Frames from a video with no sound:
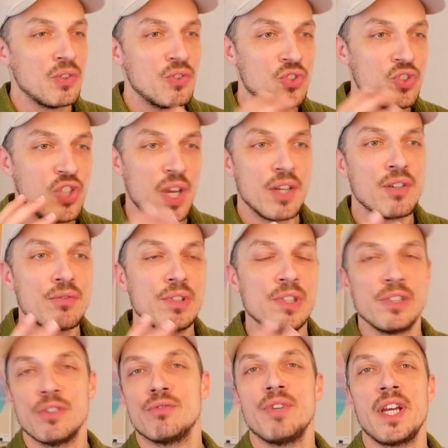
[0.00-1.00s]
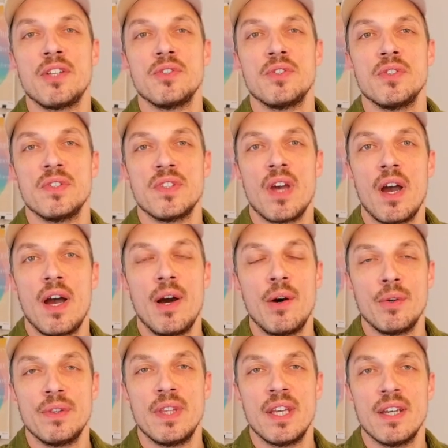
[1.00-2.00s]
general directions are
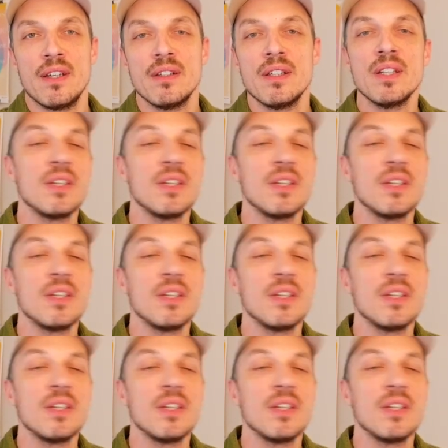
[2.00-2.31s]
out there